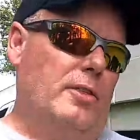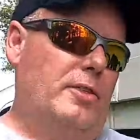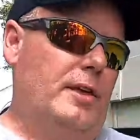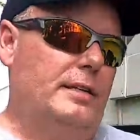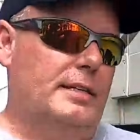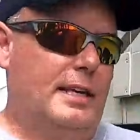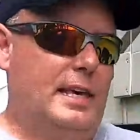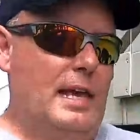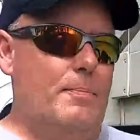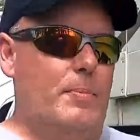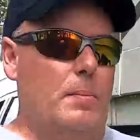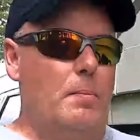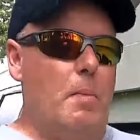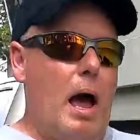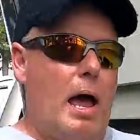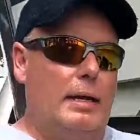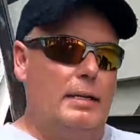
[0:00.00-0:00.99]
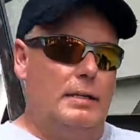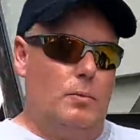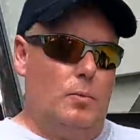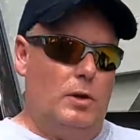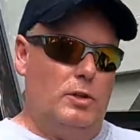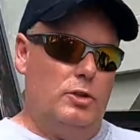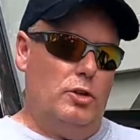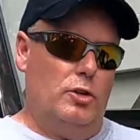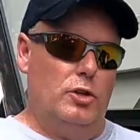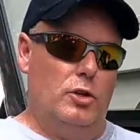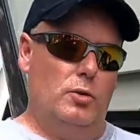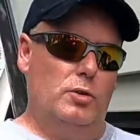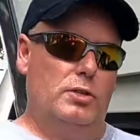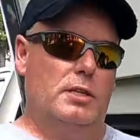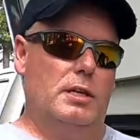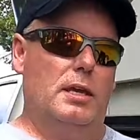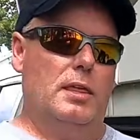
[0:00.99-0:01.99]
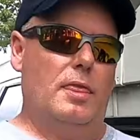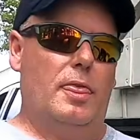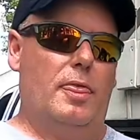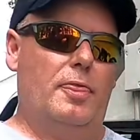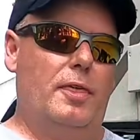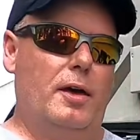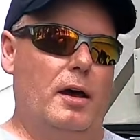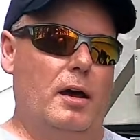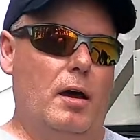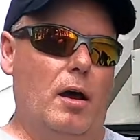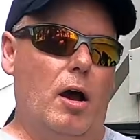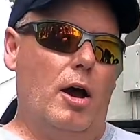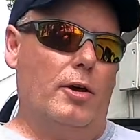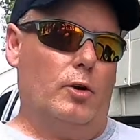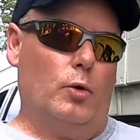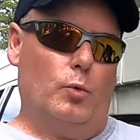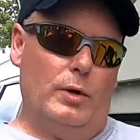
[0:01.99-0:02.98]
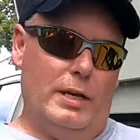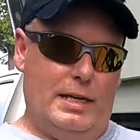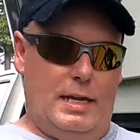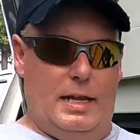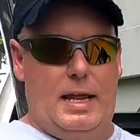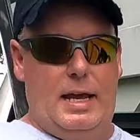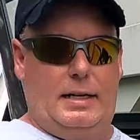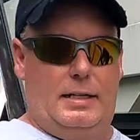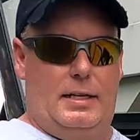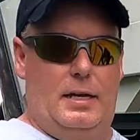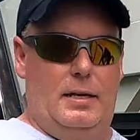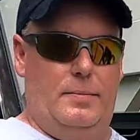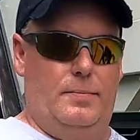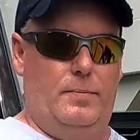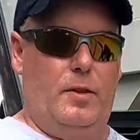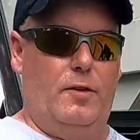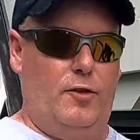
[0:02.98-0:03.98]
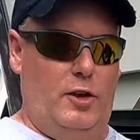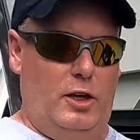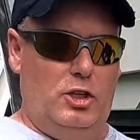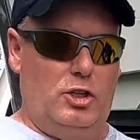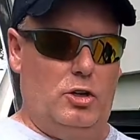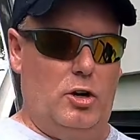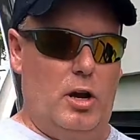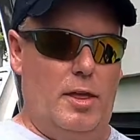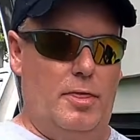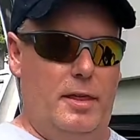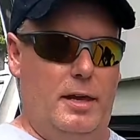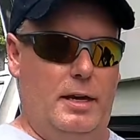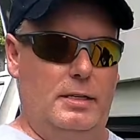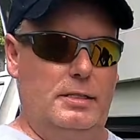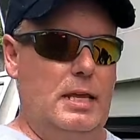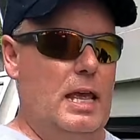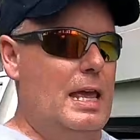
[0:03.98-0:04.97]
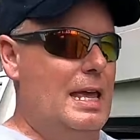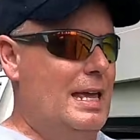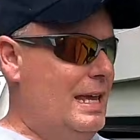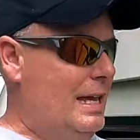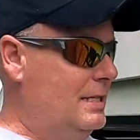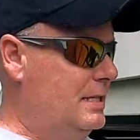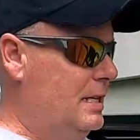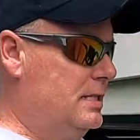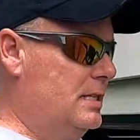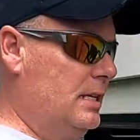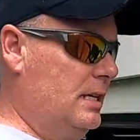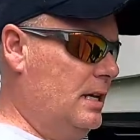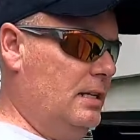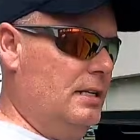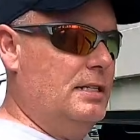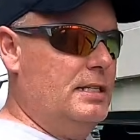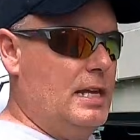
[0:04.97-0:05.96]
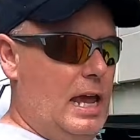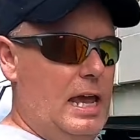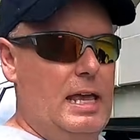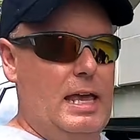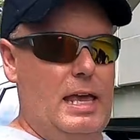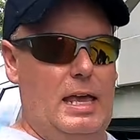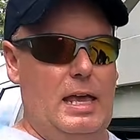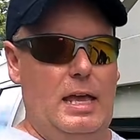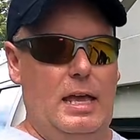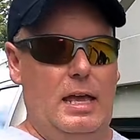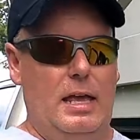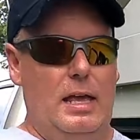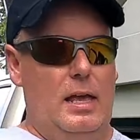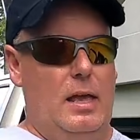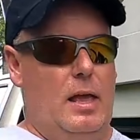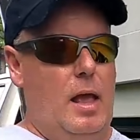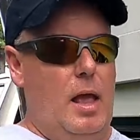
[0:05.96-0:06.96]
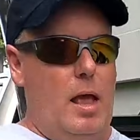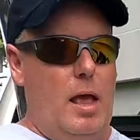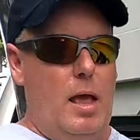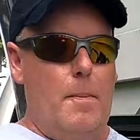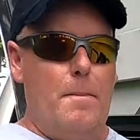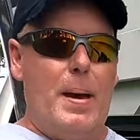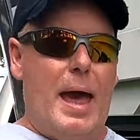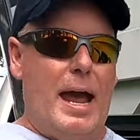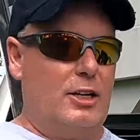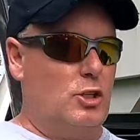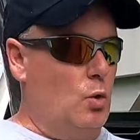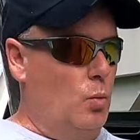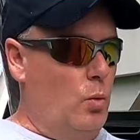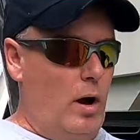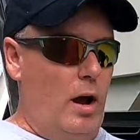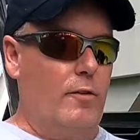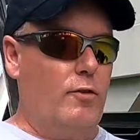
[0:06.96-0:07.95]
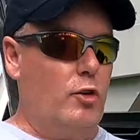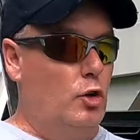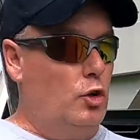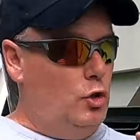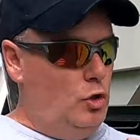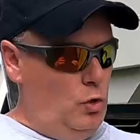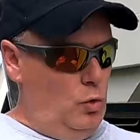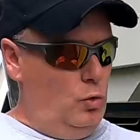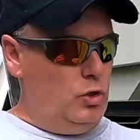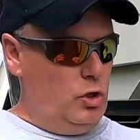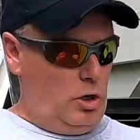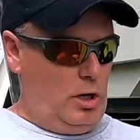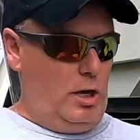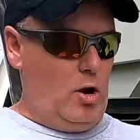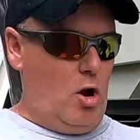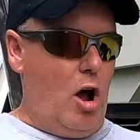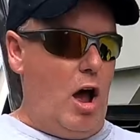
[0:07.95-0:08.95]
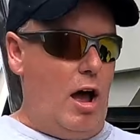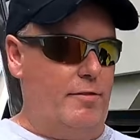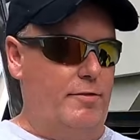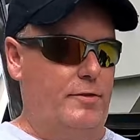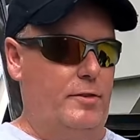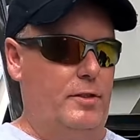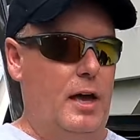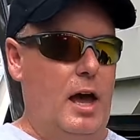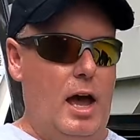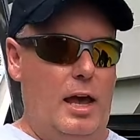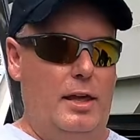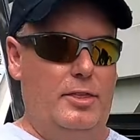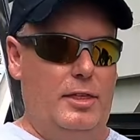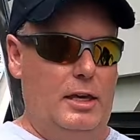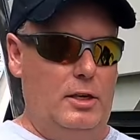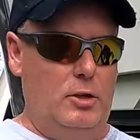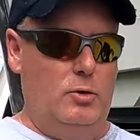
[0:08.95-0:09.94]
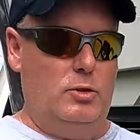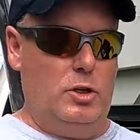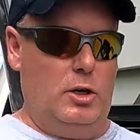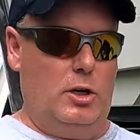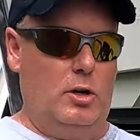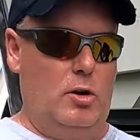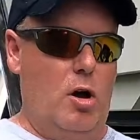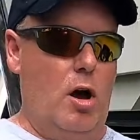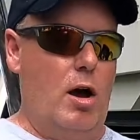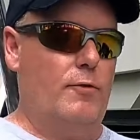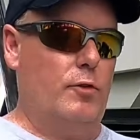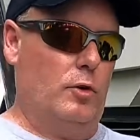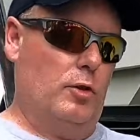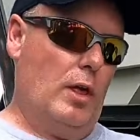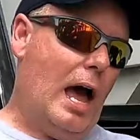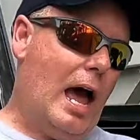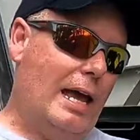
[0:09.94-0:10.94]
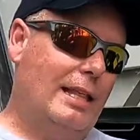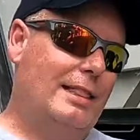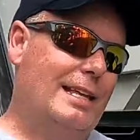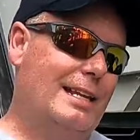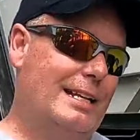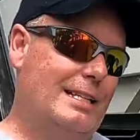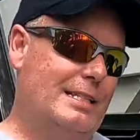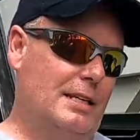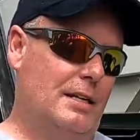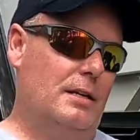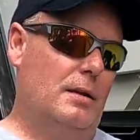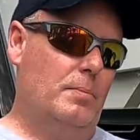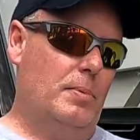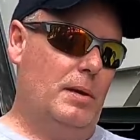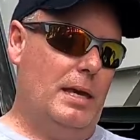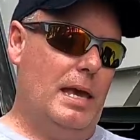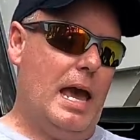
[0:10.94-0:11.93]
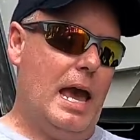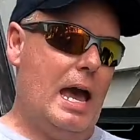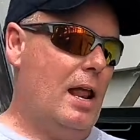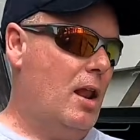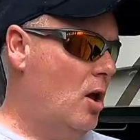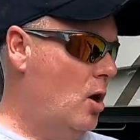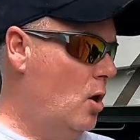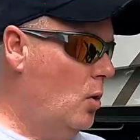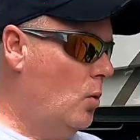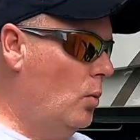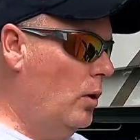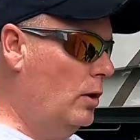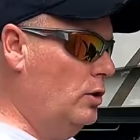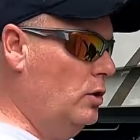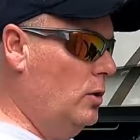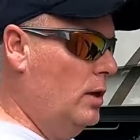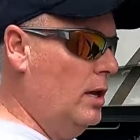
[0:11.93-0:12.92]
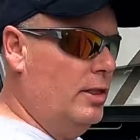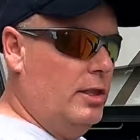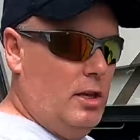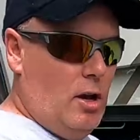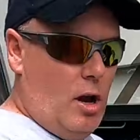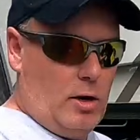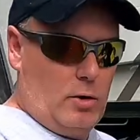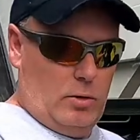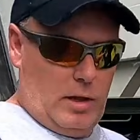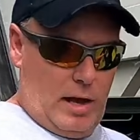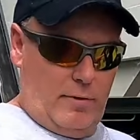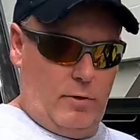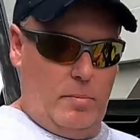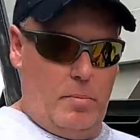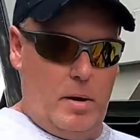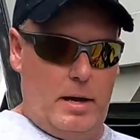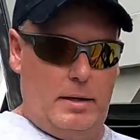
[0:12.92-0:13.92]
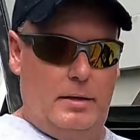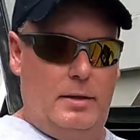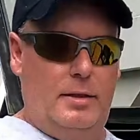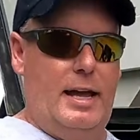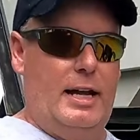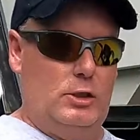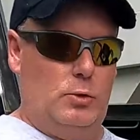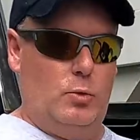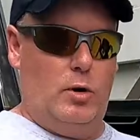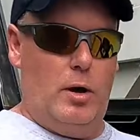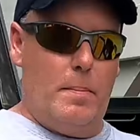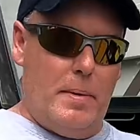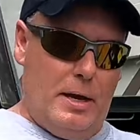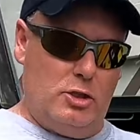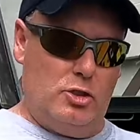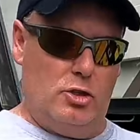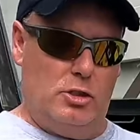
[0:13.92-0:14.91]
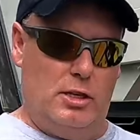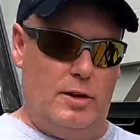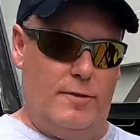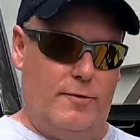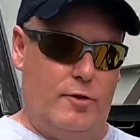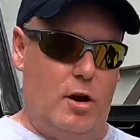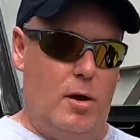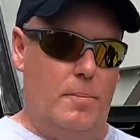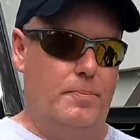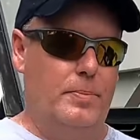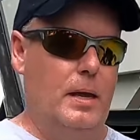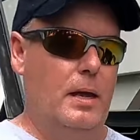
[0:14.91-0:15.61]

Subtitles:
thing to keep in mind when you're using the auto reconnect feature on this is it's going to take it back to wherever you took it off, the height that you took it off, or the height that it's going to be at when you hit the auto level button. That's where it measures it from.